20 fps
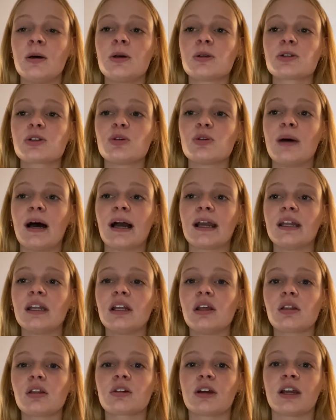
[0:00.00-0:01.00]
so back in
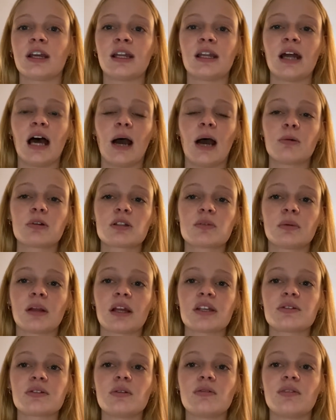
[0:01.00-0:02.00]
8th grade, I was
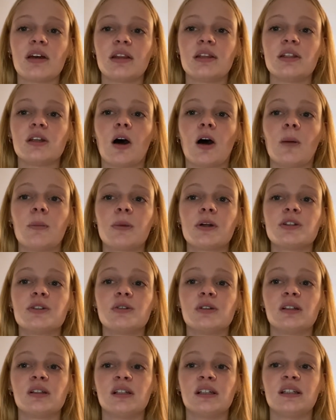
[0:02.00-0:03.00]
blessed to have had the
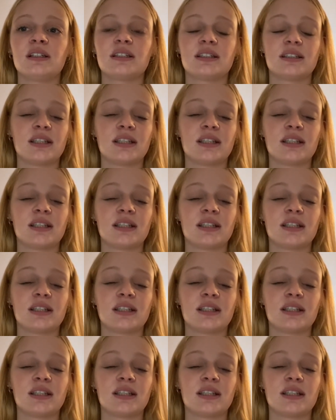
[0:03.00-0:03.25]
opportunity to